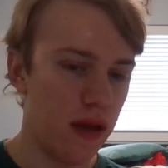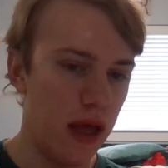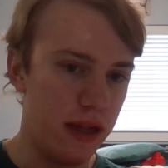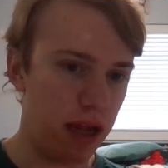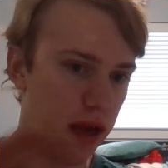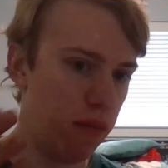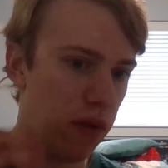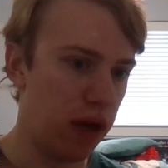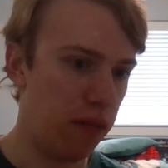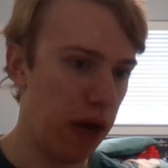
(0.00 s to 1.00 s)
that
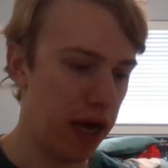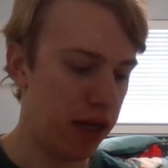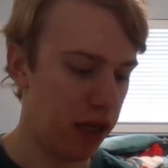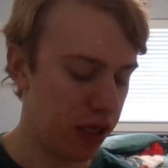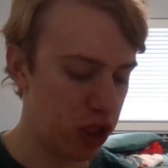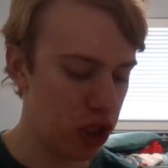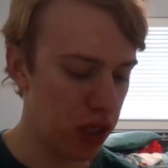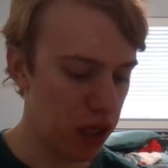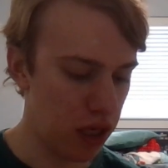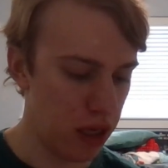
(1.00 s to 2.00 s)
came in a
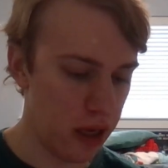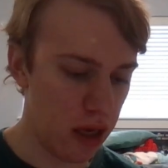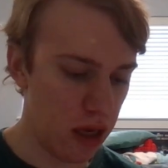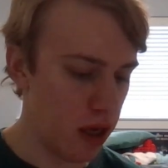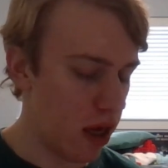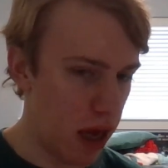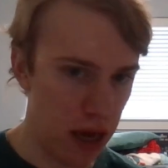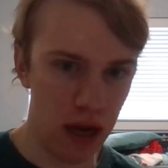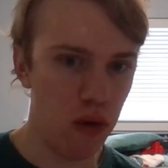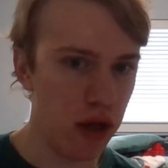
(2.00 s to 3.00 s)
package,
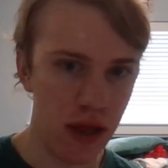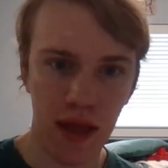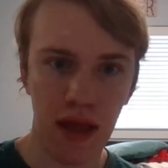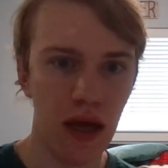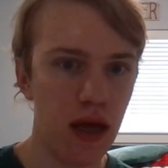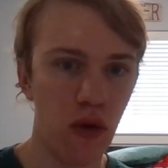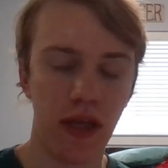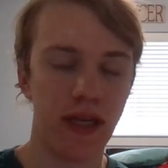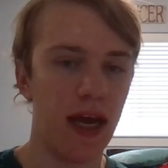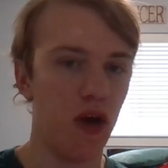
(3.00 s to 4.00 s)
and it
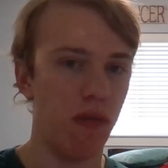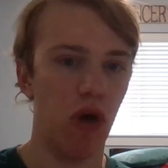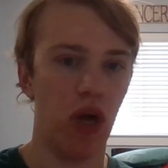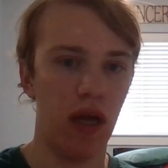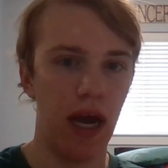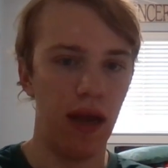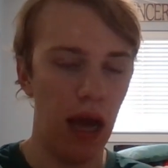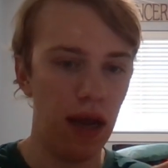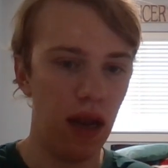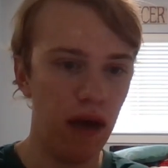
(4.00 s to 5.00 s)
was terrible.
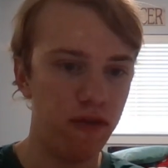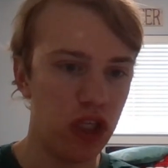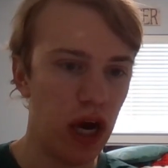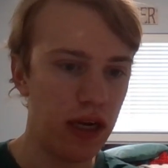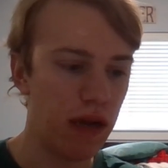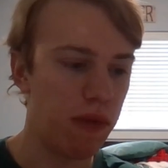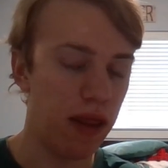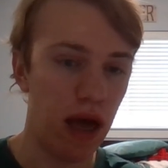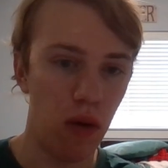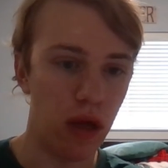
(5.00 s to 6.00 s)
I love chocolate,
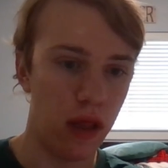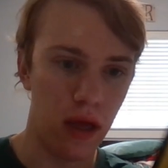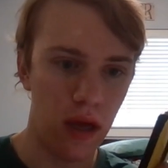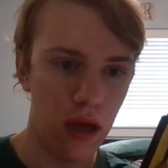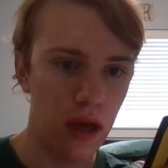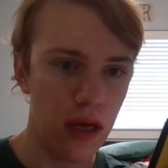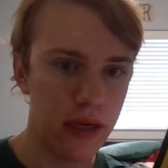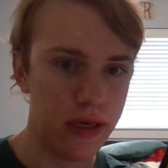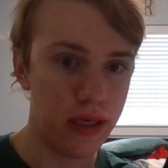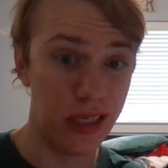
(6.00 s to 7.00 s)
but that was,
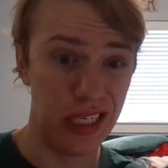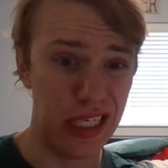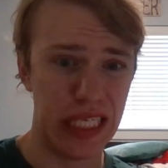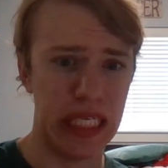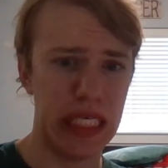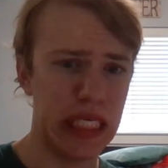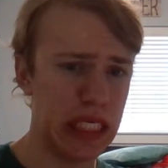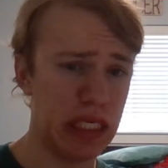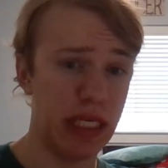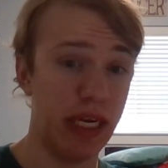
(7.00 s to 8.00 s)

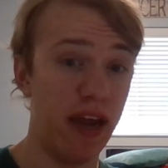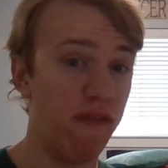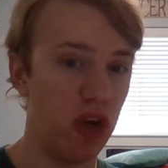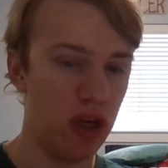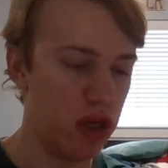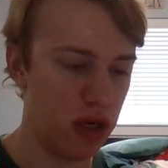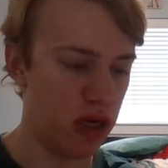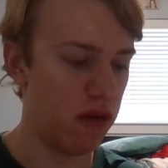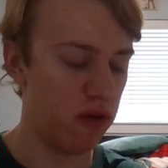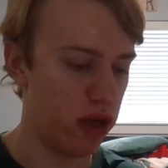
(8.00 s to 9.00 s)
never
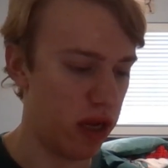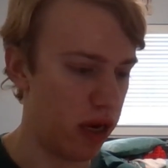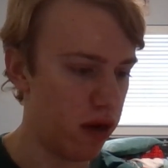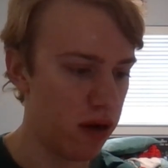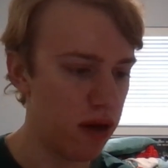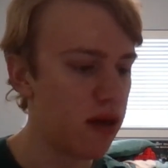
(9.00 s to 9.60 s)
again.